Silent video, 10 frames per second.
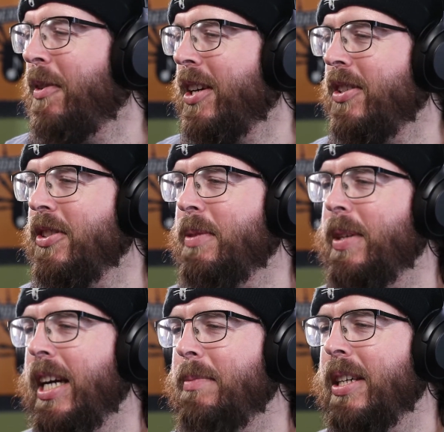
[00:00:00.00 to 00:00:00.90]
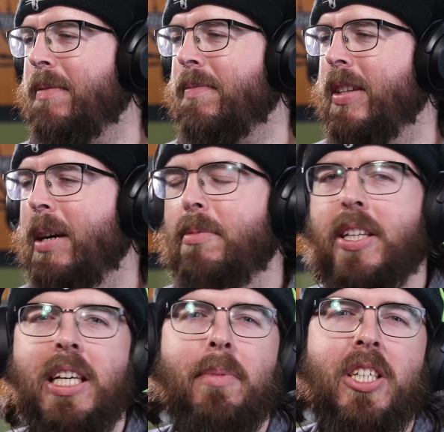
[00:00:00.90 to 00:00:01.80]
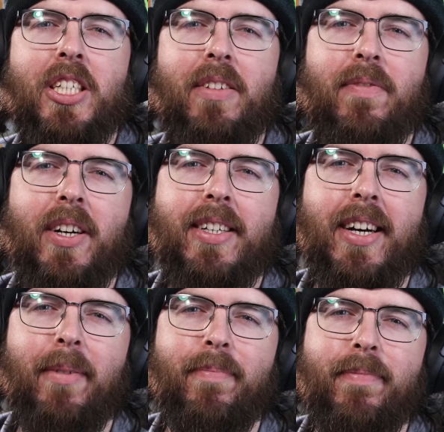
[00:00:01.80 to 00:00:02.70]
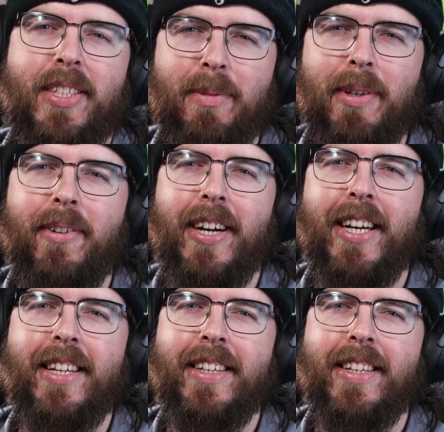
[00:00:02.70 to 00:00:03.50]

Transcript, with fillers: We're gonna do some gaming. I'm gonna get my shit fucked up. It's gonna be great.